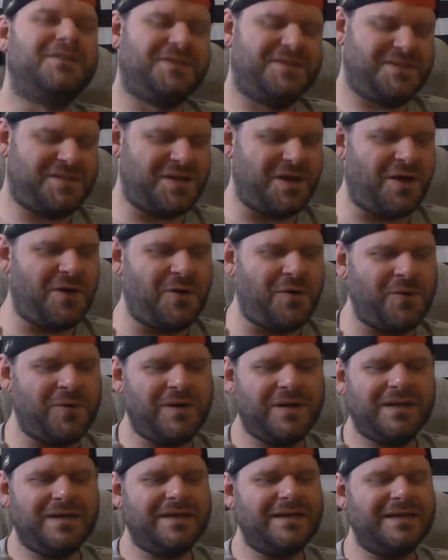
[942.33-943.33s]

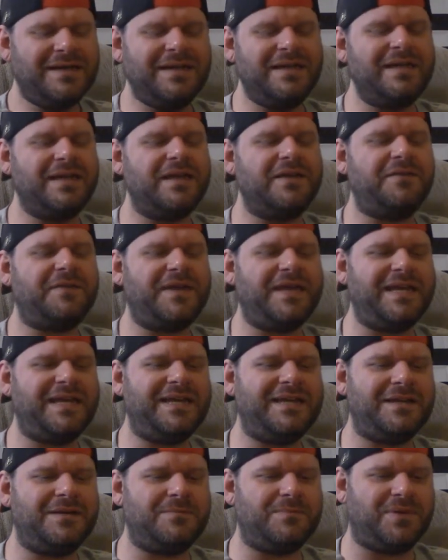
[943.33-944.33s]
So if he
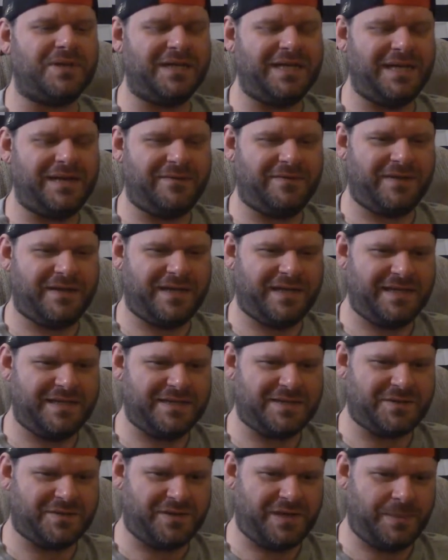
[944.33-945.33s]
didn't believe that
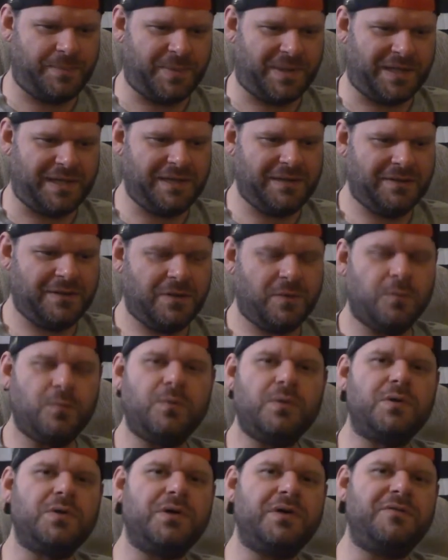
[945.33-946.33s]
he's creepy,
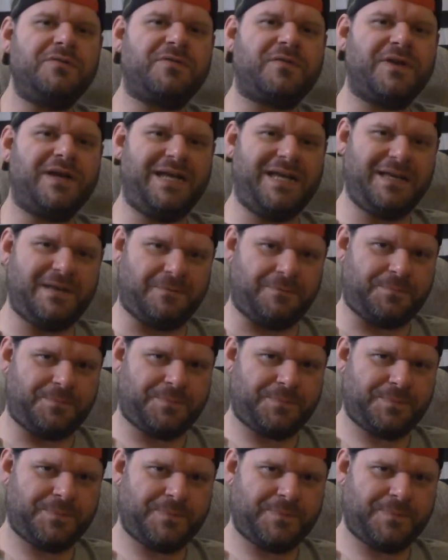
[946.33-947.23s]
well, good for him.